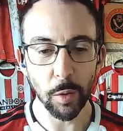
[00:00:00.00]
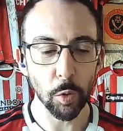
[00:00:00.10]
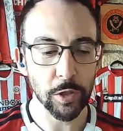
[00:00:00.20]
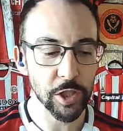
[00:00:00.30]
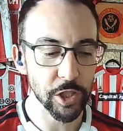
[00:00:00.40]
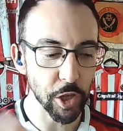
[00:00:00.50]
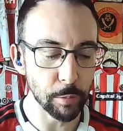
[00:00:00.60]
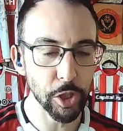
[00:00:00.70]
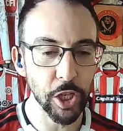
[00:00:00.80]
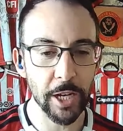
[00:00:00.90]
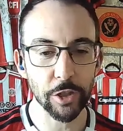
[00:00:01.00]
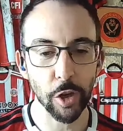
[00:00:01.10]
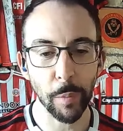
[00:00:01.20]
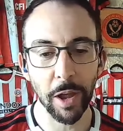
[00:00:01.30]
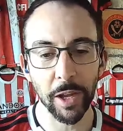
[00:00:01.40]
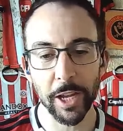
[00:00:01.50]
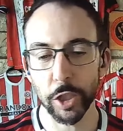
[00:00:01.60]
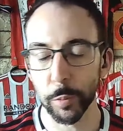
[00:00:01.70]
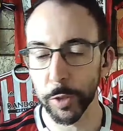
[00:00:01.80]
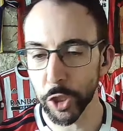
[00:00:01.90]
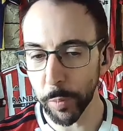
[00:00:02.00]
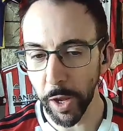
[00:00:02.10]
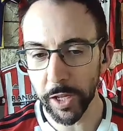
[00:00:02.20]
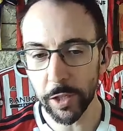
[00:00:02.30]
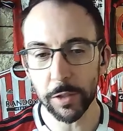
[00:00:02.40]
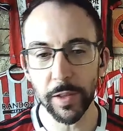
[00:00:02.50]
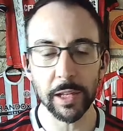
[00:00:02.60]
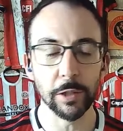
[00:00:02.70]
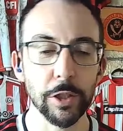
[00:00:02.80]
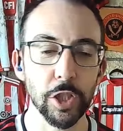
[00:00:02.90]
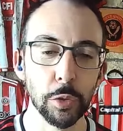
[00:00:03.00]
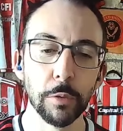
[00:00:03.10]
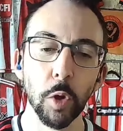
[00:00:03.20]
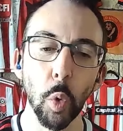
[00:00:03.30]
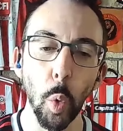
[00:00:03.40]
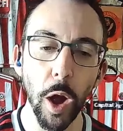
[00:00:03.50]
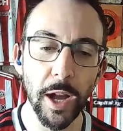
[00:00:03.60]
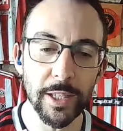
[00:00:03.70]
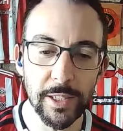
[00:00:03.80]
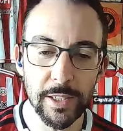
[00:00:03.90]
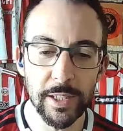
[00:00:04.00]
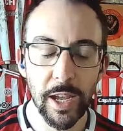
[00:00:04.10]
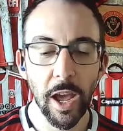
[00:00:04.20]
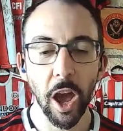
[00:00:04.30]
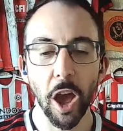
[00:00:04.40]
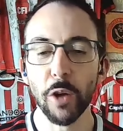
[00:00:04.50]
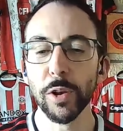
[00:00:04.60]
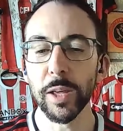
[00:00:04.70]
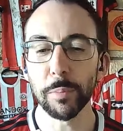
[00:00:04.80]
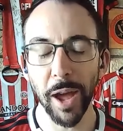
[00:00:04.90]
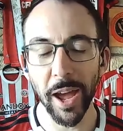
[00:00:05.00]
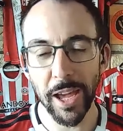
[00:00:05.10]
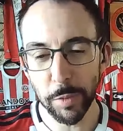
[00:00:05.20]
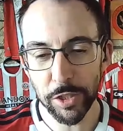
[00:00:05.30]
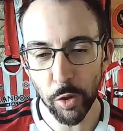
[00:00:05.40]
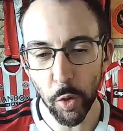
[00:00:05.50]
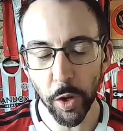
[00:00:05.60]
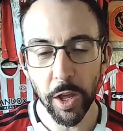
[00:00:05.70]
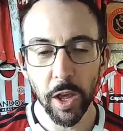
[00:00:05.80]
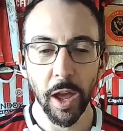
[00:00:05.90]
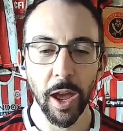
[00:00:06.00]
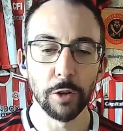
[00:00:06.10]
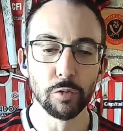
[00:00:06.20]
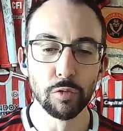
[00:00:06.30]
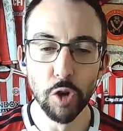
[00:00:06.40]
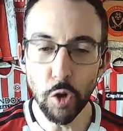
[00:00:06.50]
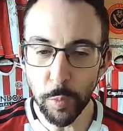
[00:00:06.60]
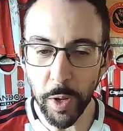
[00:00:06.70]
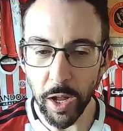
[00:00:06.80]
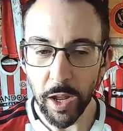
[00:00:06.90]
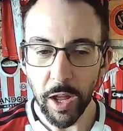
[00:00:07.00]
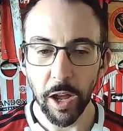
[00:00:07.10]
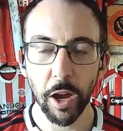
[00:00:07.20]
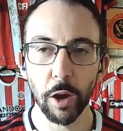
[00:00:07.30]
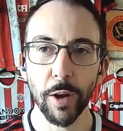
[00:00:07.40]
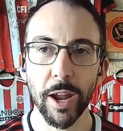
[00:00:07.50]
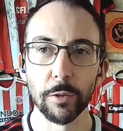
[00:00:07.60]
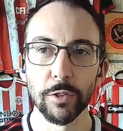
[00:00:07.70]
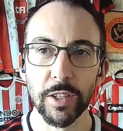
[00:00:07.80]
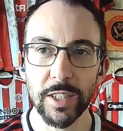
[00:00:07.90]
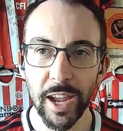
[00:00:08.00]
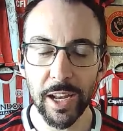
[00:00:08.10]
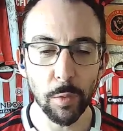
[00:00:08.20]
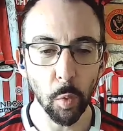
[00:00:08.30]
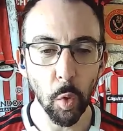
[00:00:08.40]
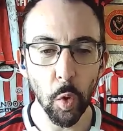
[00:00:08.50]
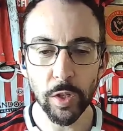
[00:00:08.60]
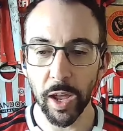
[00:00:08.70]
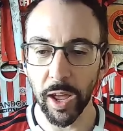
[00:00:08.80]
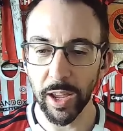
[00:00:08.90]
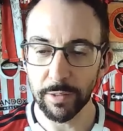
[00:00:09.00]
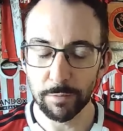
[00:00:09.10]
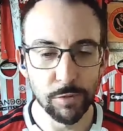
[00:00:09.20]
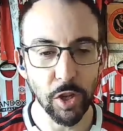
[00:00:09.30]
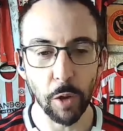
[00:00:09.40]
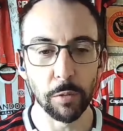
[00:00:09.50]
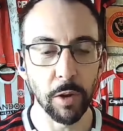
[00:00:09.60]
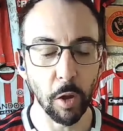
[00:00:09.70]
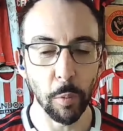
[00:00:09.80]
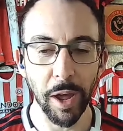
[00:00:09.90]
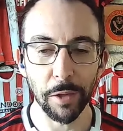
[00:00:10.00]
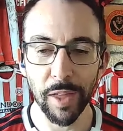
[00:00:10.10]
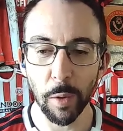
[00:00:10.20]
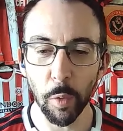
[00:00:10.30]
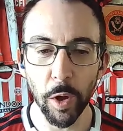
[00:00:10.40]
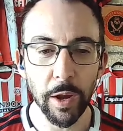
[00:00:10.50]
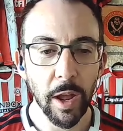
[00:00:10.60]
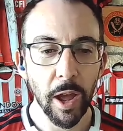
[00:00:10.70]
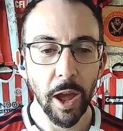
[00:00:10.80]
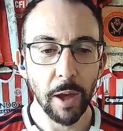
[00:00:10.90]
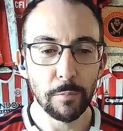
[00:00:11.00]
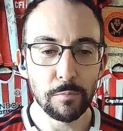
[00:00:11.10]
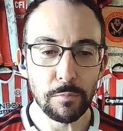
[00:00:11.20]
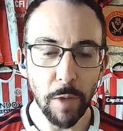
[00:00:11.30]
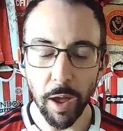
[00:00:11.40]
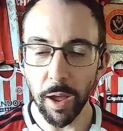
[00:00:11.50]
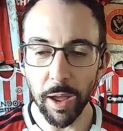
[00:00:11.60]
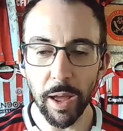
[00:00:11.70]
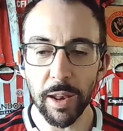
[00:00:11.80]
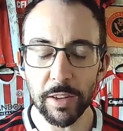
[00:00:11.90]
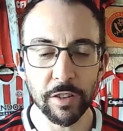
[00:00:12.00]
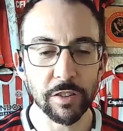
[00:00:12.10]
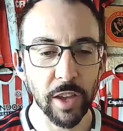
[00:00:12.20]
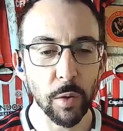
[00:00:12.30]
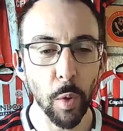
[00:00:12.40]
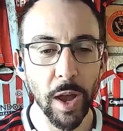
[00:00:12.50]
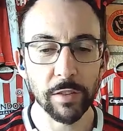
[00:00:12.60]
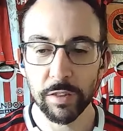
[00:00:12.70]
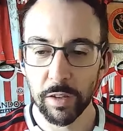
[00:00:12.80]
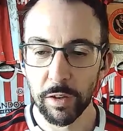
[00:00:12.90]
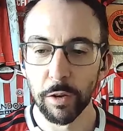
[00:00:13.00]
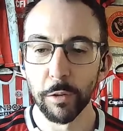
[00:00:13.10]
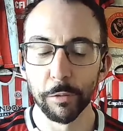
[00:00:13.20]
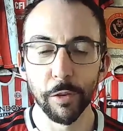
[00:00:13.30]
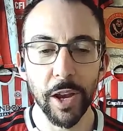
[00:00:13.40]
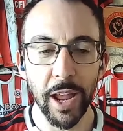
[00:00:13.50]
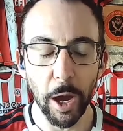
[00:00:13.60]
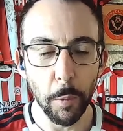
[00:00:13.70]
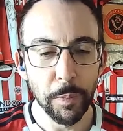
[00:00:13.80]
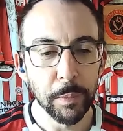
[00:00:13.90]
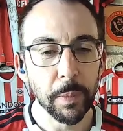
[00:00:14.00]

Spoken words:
There was some chatter about Kasper Schmeichel. looks to have quietened. Only paper talk and rumour around Danny Ward. I don't know about that one. Let's just say Wes for now.